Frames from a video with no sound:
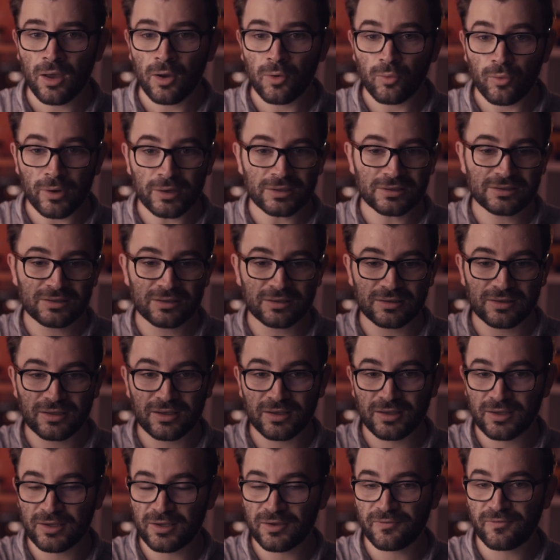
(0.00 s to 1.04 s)
where
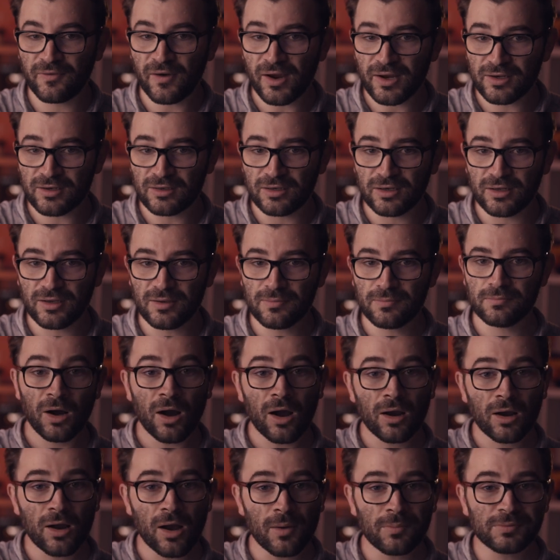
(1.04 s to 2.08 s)
he finally
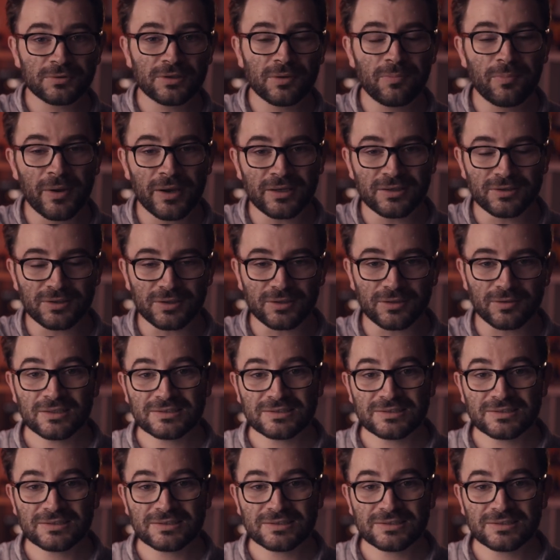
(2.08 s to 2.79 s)
hung up the painting.